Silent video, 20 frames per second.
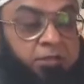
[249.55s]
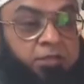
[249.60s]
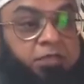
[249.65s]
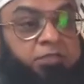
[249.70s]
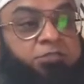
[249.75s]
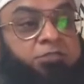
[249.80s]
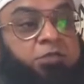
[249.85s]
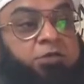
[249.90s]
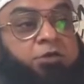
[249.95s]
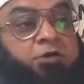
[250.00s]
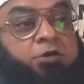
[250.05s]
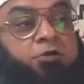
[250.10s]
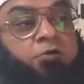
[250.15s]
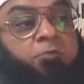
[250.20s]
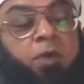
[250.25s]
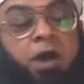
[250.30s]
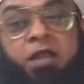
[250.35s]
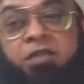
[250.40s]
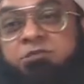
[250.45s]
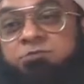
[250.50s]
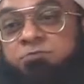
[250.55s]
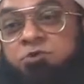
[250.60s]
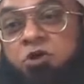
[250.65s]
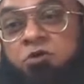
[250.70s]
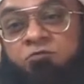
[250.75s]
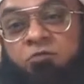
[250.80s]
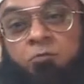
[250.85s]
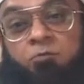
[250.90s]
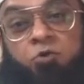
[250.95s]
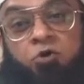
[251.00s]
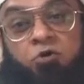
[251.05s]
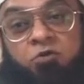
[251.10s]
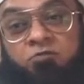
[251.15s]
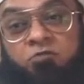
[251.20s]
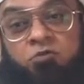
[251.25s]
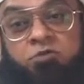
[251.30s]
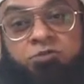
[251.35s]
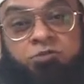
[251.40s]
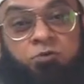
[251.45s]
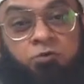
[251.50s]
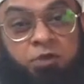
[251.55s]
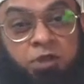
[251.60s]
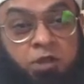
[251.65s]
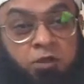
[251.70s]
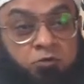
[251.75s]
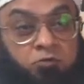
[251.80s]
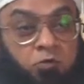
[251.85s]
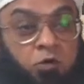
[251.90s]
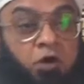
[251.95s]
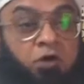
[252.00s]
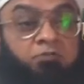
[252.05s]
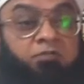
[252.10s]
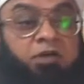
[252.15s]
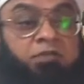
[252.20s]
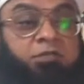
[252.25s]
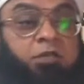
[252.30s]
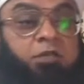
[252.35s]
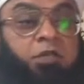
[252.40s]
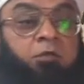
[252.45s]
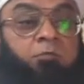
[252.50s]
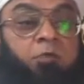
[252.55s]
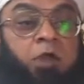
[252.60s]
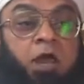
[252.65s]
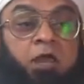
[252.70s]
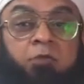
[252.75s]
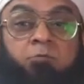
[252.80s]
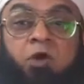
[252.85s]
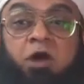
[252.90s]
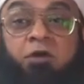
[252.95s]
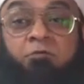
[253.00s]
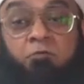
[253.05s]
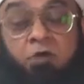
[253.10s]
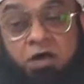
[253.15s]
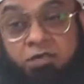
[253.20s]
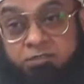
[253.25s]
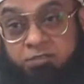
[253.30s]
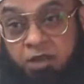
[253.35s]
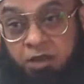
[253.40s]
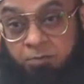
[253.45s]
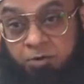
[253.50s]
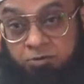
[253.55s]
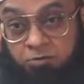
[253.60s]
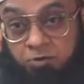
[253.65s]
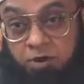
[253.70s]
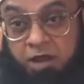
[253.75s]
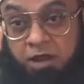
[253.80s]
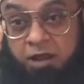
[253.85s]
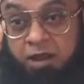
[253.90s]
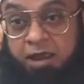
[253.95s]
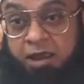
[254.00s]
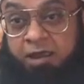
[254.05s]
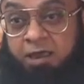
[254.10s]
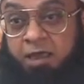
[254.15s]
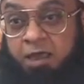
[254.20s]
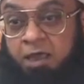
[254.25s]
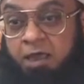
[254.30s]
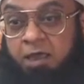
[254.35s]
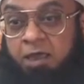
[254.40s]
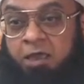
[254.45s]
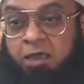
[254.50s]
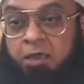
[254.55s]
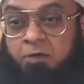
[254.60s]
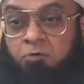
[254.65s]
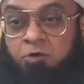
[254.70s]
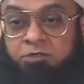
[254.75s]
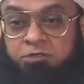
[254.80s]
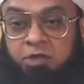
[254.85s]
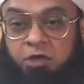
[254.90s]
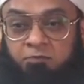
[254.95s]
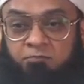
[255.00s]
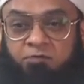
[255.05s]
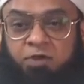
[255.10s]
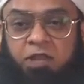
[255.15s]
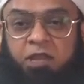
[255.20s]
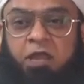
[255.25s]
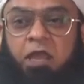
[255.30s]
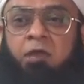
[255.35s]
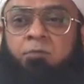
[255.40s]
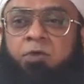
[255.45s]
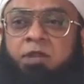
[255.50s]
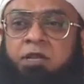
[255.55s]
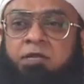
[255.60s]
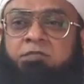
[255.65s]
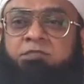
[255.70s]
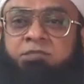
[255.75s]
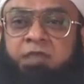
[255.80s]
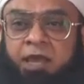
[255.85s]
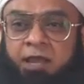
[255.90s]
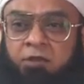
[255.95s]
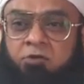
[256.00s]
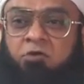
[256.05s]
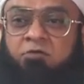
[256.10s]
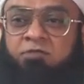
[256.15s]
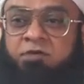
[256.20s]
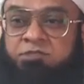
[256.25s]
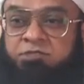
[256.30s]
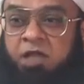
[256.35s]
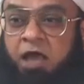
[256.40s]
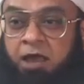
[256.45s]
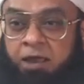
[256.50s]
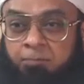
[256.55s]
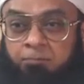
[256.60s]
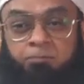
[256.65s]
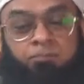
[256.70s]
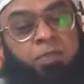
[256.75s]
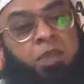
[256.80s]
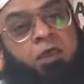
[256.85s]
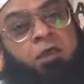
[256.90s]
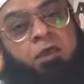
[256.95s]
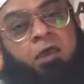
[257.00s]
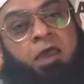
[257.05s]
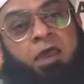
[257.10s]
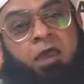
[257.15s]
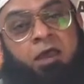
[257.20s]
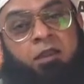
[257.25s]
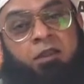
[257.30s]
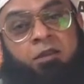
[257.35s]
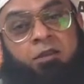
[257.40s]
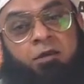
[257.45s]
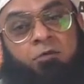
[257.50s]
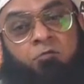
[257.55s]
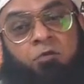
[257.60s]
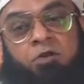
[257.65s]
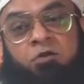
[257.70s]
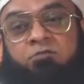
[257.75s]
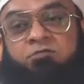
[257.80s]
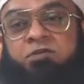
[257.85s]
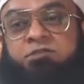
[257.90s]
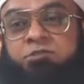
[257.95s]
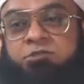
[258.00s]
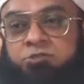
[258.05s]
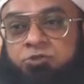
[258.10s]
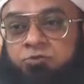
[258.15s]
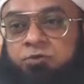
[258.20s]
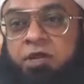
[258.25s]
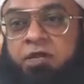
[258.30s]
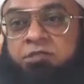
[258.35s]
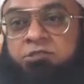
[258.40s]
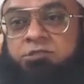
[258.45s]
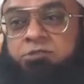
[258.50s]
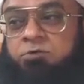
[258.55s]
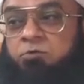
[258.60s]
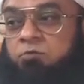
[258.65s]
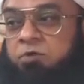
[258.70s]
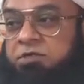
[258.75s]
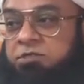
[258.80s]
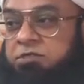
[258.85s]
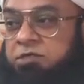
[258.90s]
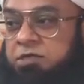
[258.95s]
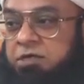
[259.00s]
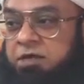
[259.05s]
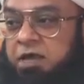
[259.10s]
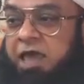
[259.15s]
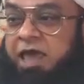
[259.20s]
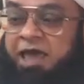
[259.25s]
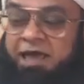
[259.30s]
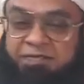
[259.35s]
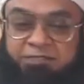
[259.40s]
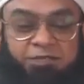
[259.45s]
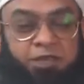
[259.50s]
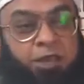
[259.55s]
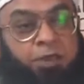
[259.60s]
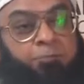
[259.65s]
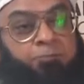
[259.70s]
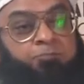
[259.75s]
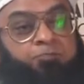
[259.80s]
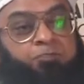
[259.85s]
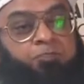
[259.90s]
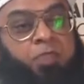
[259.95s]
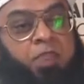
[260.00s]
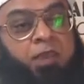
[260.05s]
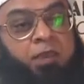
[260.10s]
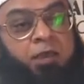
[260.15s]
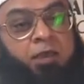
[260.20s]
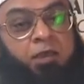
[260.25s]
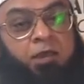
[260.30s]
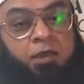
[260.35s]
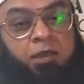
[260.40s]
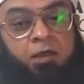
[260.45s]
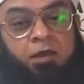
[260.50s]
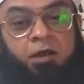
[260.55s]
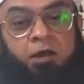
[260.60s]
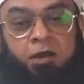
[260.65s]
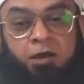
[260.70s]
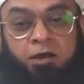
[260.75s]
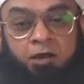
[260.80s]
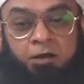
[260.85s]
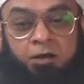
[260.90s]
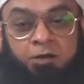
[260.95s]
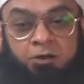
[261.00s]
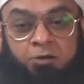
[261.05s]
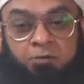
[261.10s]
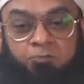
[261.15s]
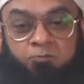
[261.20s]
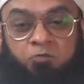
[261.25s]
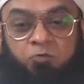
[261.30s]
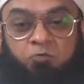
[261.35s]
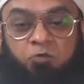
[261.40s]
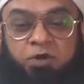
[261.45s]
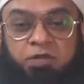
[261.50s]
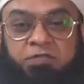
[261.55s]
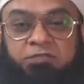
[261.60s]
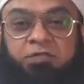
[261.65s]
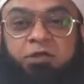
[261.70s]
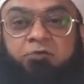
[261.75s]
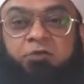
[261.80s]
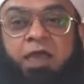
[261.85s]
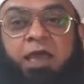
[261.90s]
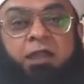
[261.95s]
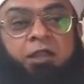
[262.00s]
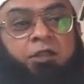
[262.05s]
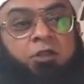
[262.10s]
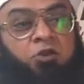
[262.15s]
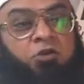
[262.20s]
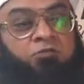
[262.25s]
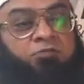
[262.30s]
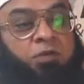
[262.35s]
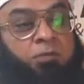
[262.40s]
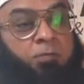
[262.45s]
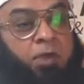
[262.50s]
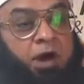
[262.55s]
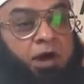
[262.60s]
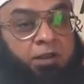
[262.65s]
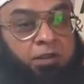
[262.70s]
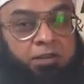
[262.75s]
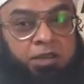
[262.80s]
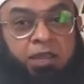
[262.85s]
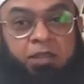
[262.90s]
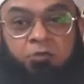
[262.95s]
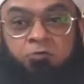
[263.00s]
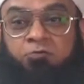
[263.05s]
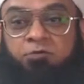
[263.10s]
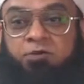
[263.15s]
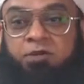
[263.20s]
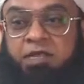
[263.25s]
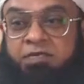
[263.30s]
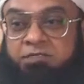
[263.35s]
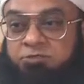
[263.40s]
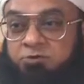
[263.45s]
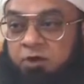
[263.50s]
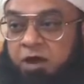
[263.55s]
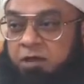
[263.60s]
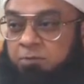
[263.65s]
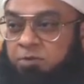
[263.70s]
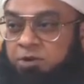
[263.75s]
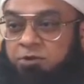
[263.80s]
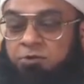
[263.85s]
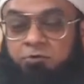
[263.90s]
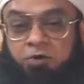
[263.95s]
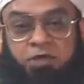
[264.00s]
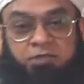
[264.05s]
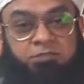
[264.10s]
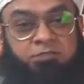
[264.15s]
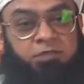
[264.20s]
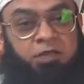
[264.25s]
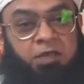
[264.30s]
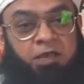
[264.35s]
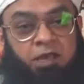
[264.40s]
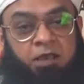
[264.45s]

This uh, reminds me of a beautiful story of Hazrat Ibrahim Khawas rahmatullah alayh. He was a very eminent saint of his time, and uh, one of his students once asked him, Uh, what is the reality of Iman? Can you describe it to us?